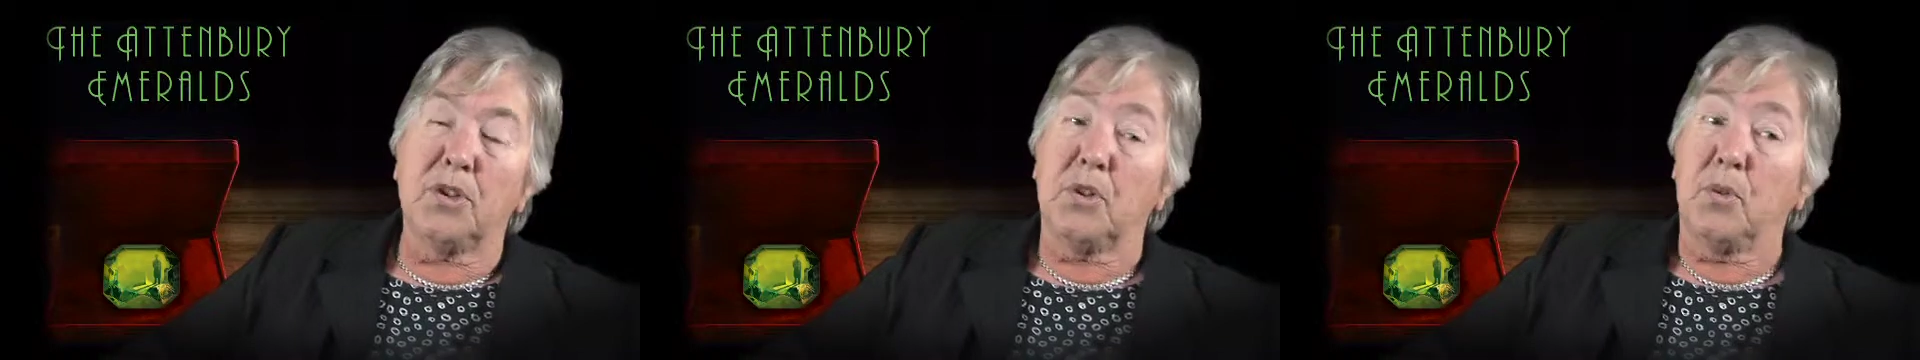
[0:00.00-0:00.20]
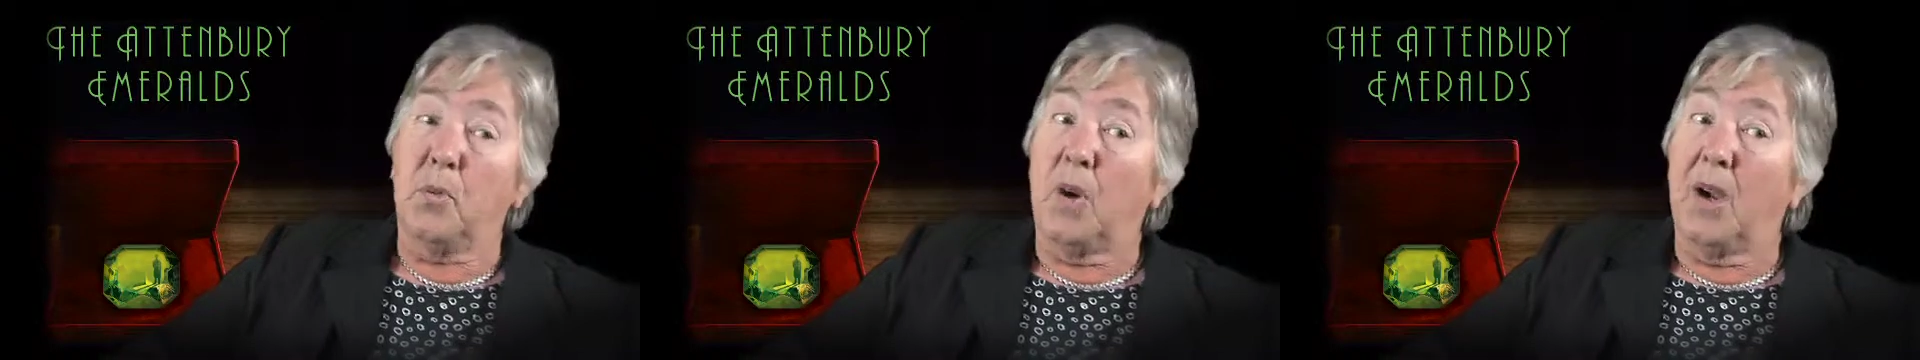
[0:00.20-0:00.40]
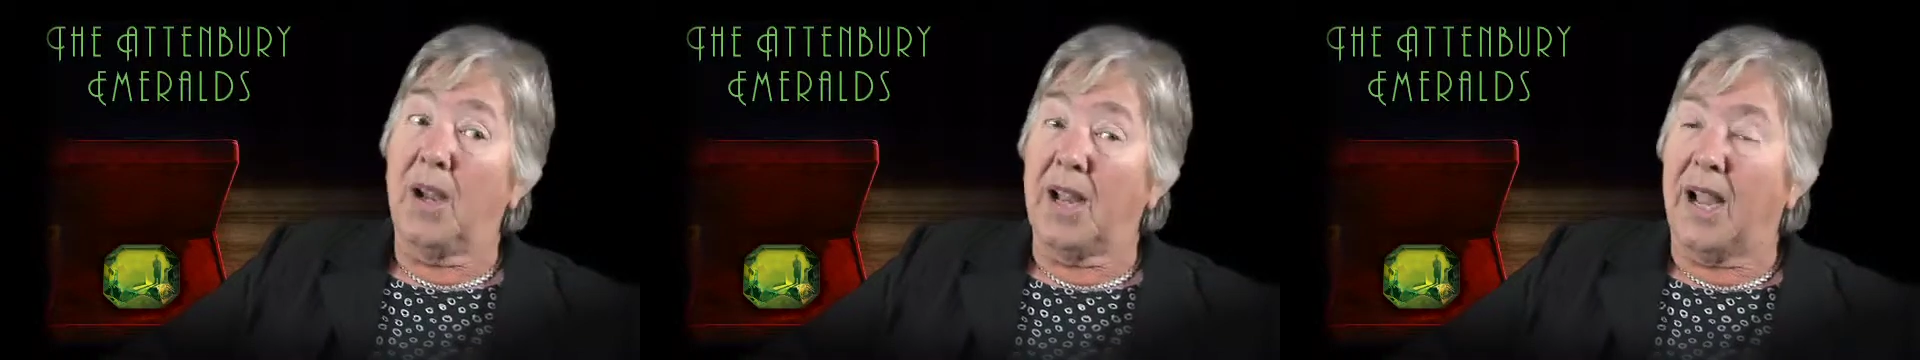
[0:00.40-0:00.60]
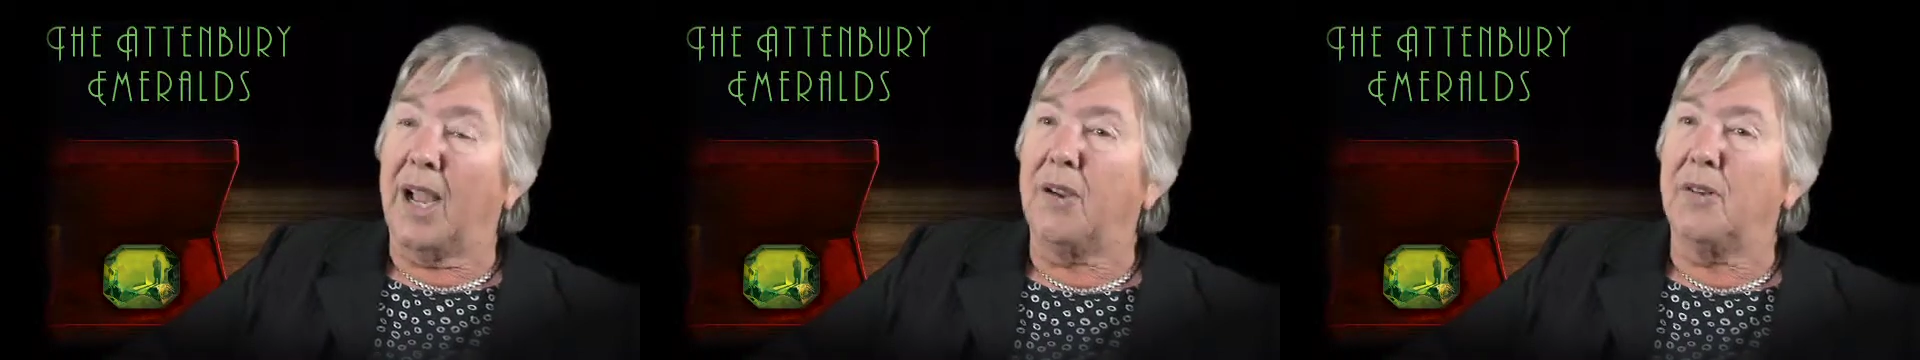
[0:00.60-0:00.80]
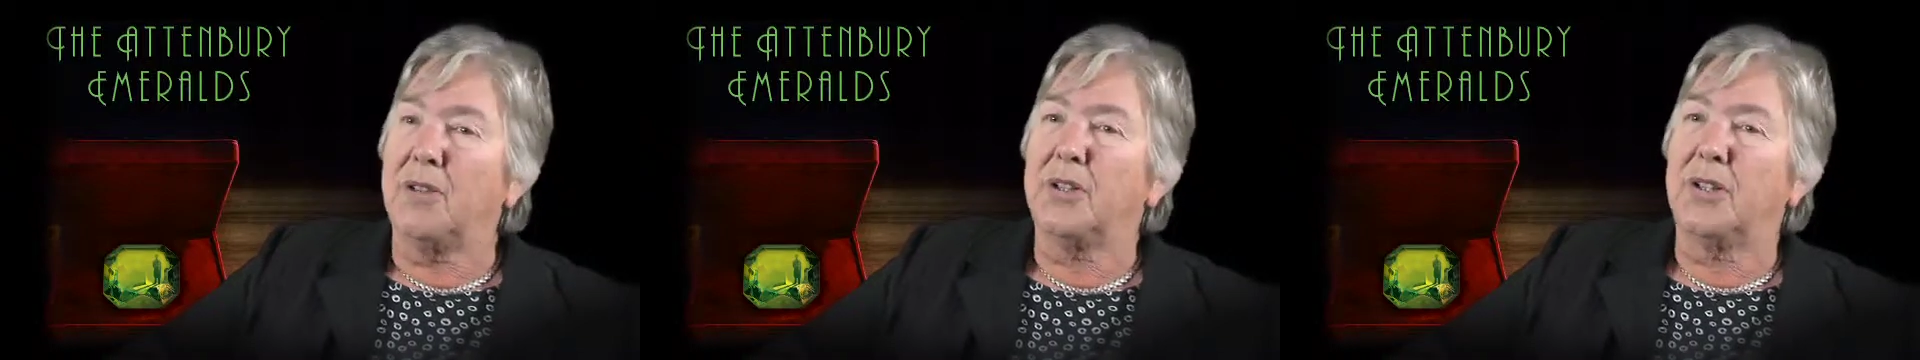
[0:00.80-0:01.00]
to work
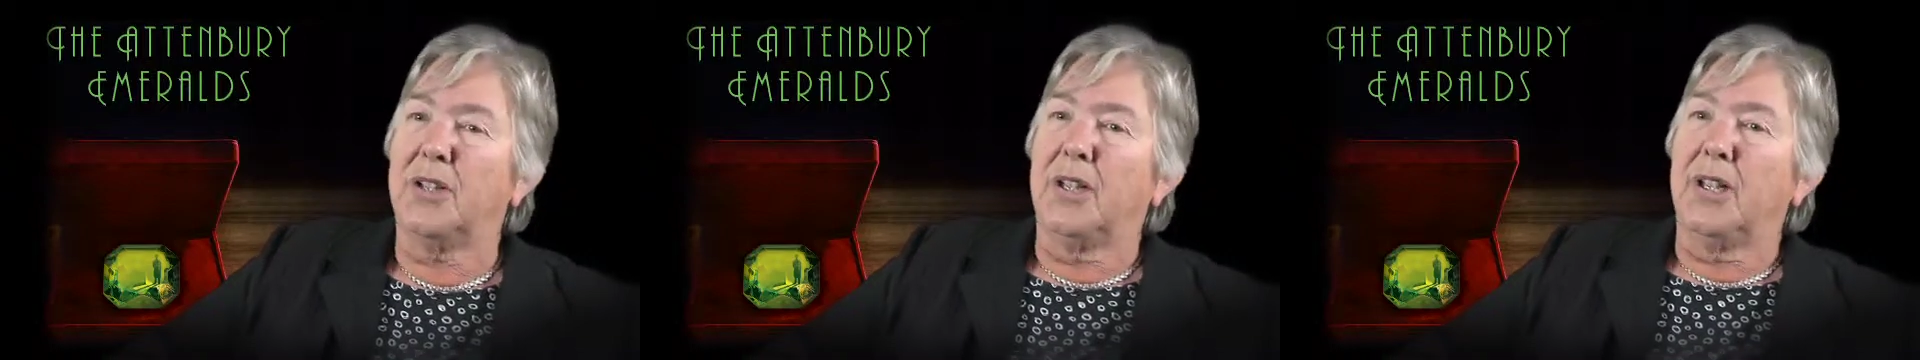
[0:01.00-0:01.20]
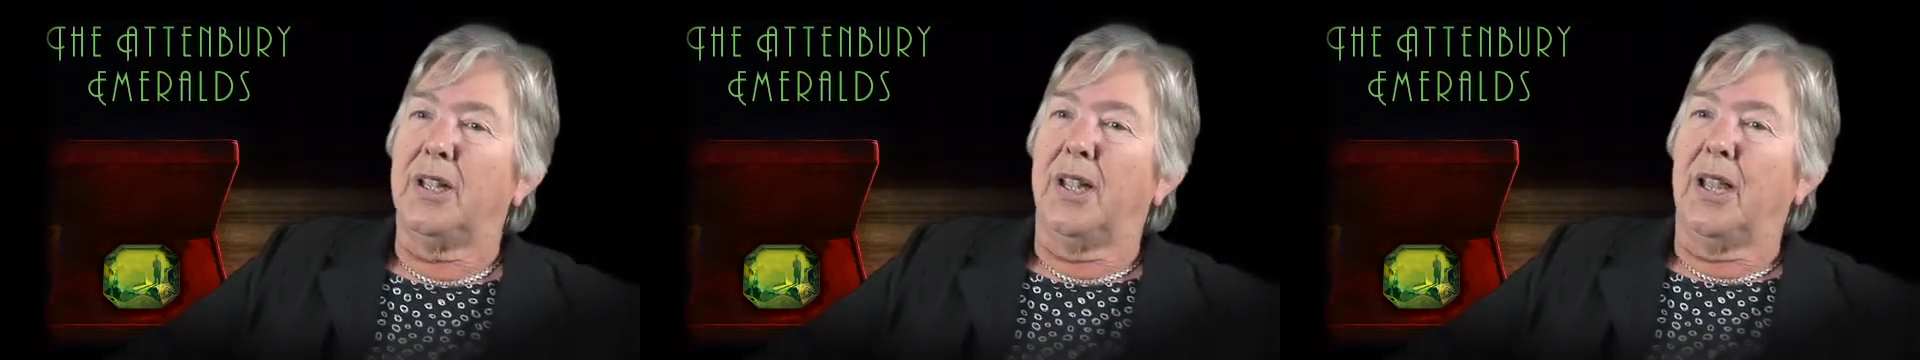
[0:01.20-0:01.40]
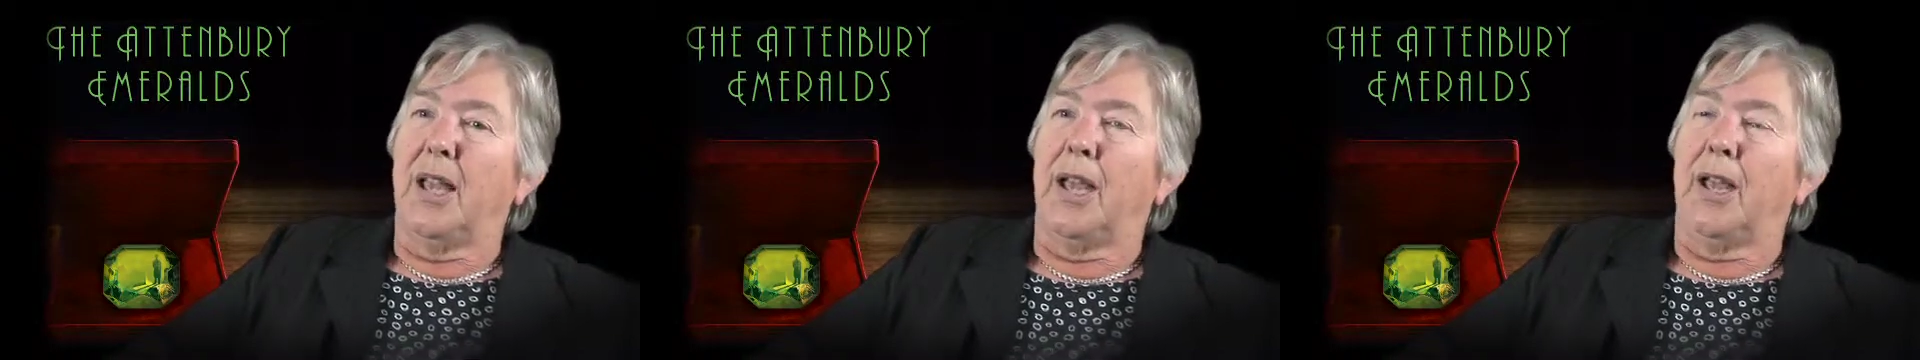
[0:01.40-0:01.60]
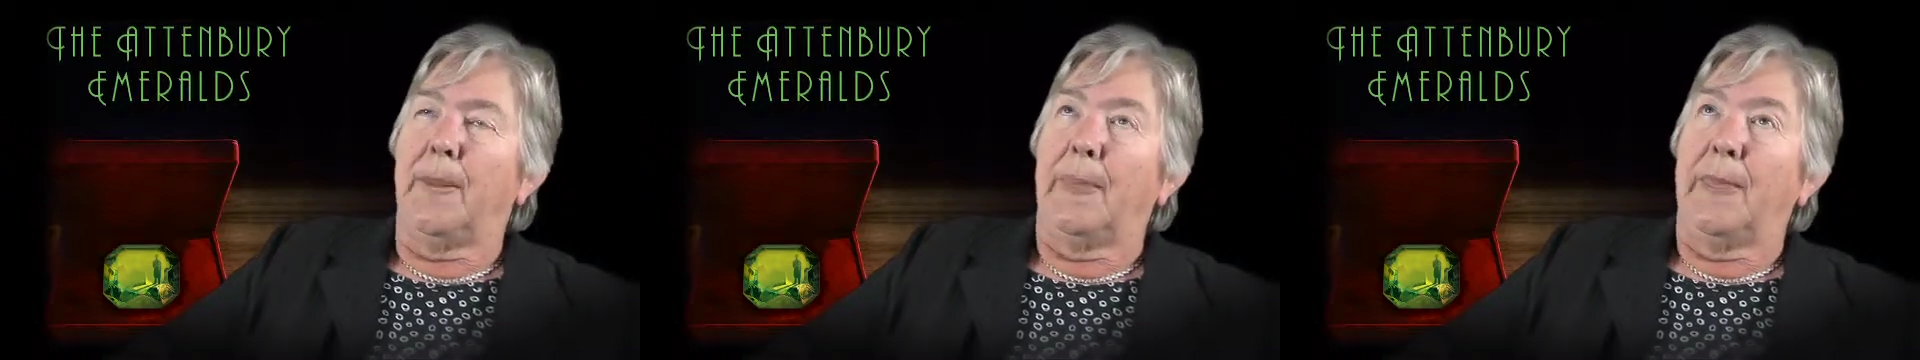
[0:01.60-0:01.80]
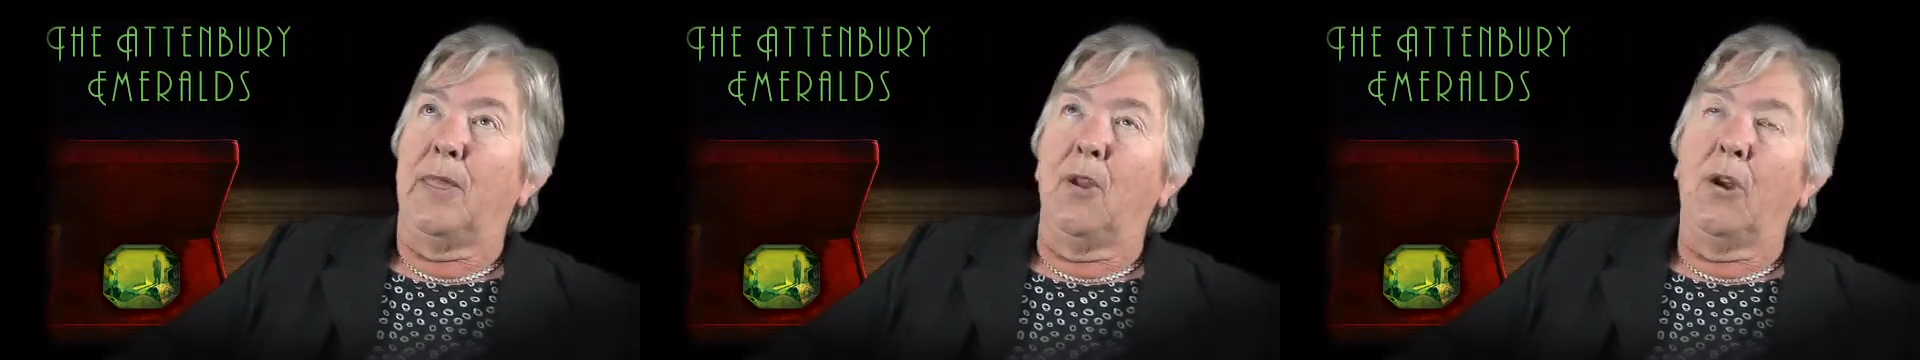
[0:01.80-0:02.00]
out
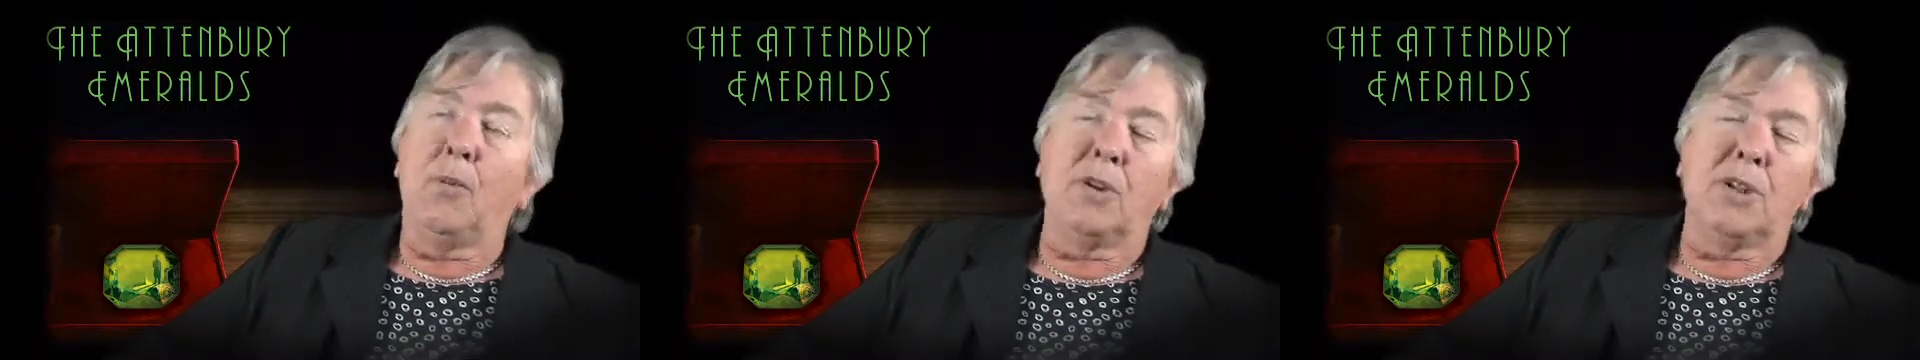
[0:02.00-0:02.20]
not